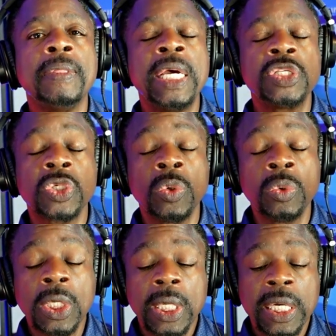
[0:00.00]
And
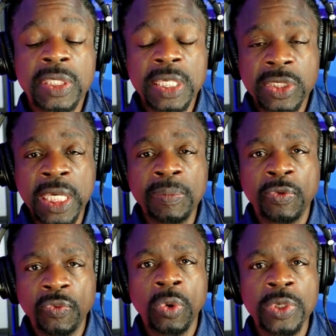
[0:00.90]
so, as I said
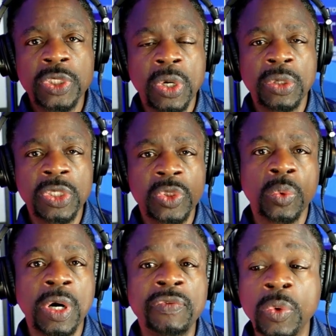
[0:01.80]
before we started this,
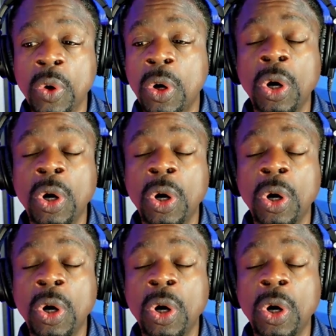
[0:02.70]
wherever you are,